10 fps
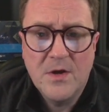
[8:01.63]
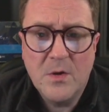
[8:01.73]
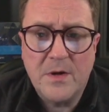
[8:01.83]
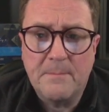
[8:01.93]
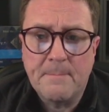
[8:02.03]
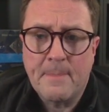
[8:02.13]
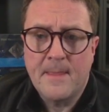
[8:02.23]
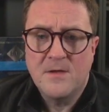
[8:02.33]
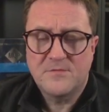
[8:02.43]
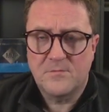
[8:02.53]
Okay,
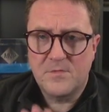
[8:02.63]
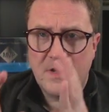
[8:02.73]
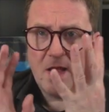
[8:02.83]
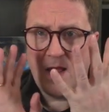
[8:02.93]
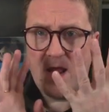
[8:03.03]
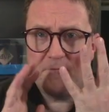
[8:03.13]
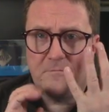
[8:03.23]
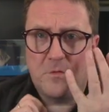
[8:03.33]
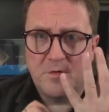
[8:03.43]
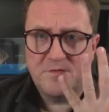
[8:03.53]
so I had
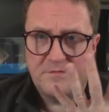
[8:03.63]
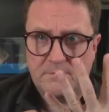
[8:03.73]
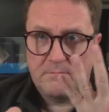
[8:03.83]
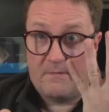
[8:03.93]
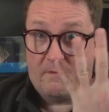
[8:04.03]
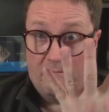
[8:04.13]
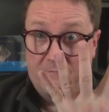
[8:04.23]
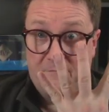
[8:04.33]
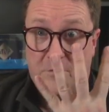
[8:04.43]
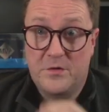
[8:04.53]
four
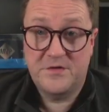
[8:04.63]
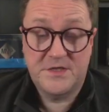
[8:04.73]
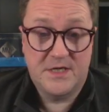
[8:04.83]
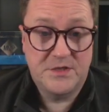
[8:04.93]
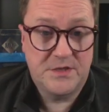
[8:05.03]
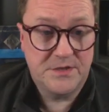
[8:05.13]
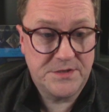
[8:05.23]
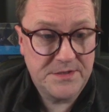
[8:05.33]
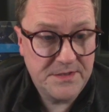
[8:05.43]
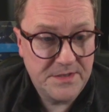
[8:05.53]

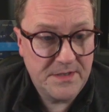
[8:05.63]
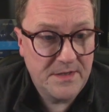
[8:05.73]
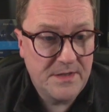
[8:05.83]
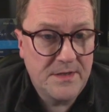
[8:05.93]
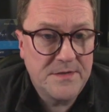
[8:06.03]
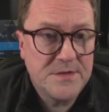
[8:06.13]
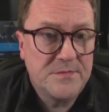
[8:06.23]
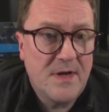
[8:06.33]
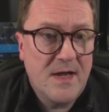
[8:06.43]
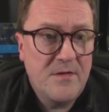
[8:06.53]
extensions. So
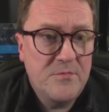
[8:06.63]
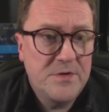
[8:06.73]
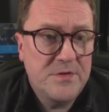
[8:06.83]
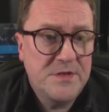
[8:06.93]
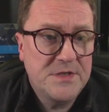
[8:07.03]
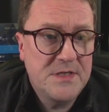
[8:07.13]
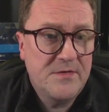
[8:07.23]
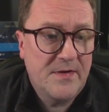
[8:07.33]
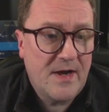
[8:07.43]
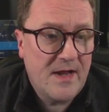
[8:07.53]
now you can see
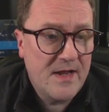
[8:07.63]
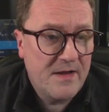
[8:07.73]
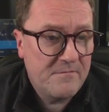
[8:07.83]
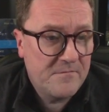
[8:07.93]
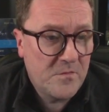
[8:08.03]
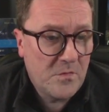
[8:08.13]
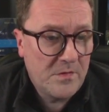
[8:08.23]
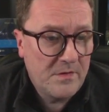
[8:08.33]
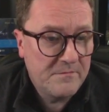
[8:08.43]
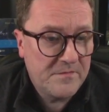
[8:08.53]
that I have
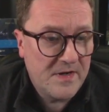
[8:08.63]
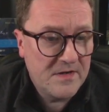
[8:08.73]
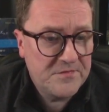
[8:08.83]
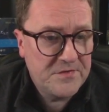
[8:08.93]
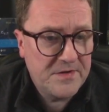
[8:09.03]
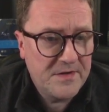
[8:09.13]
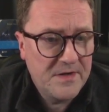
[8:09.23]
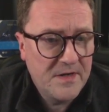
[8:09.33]
four files here.